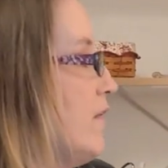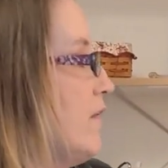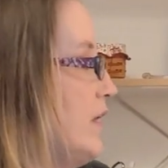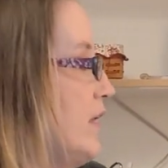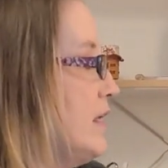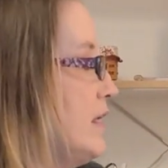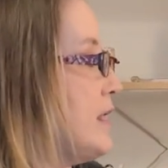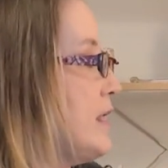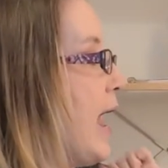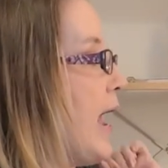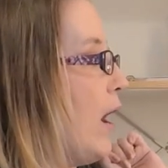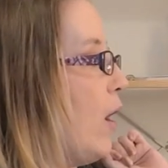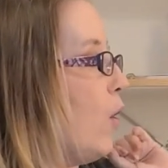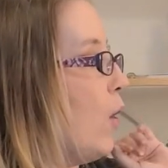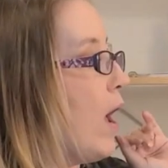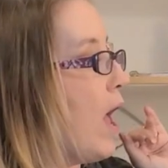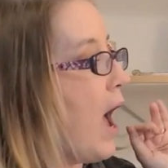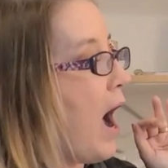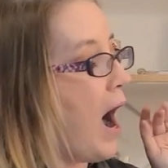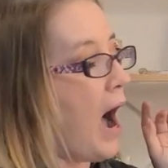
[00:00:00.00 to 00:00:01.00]
love it.
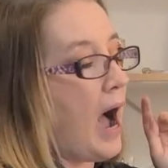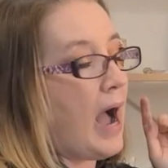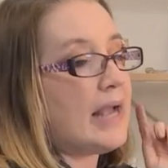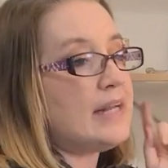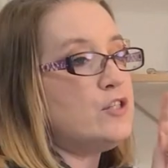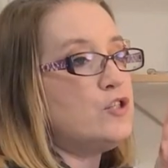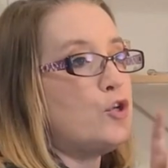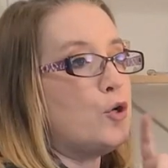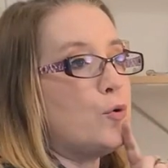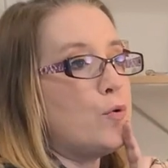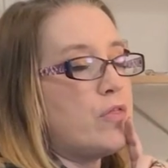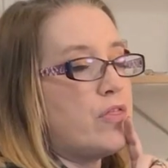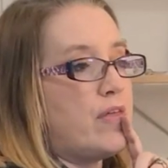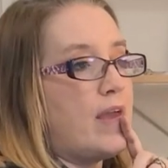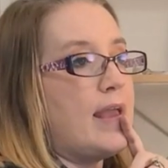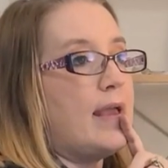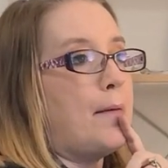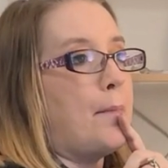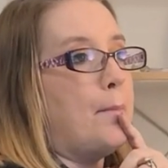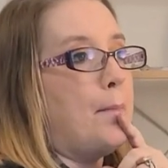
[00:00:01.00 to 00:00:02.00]
Now, I do
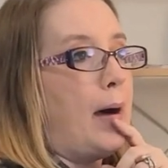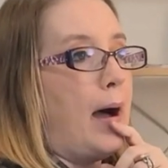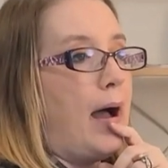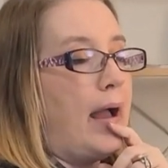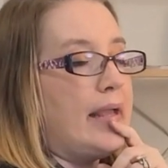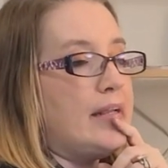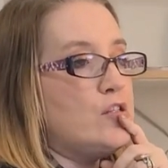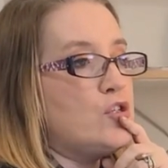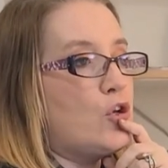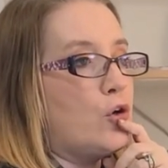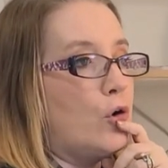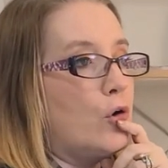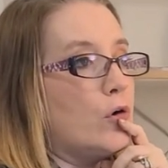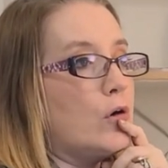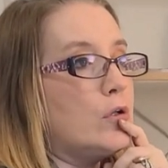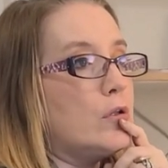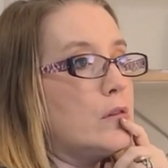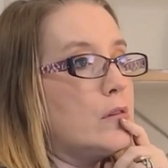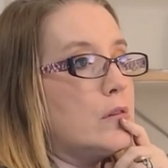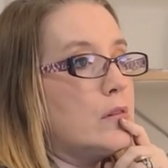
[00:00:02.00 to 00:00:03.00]
think mine
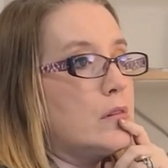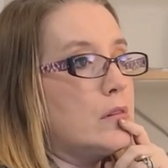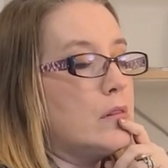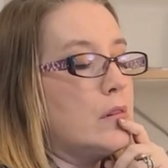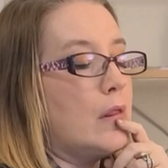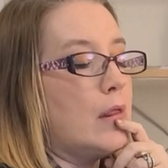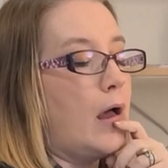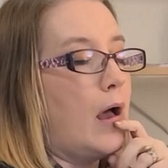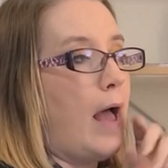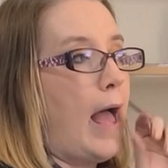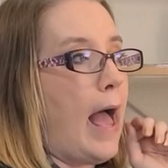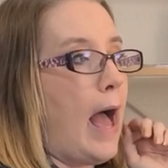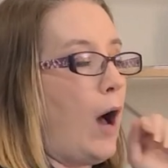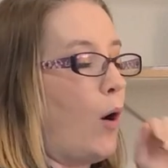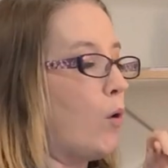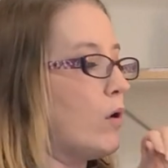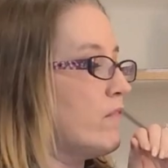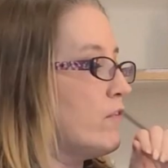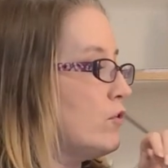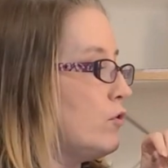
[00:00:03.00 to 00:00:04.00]
took
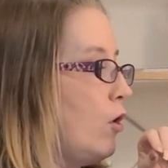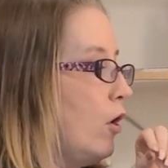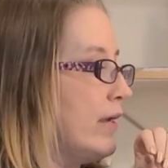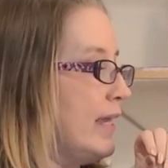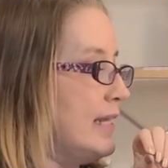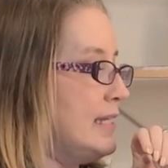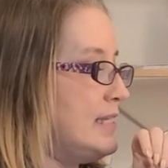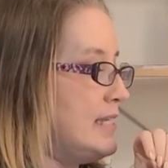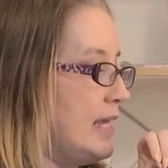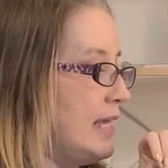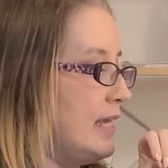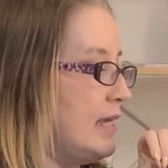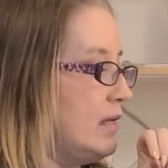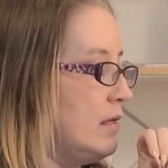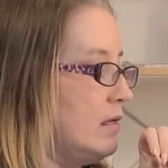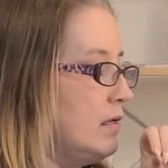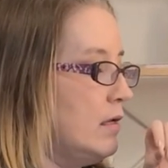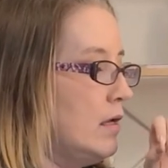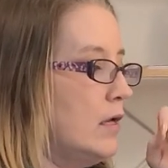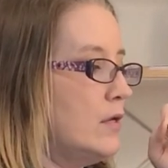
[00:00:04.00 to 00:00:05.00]
however long it
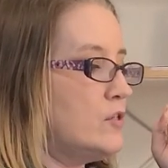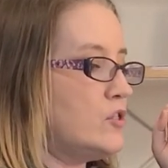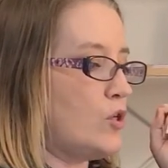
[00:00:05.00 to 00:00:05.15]
did.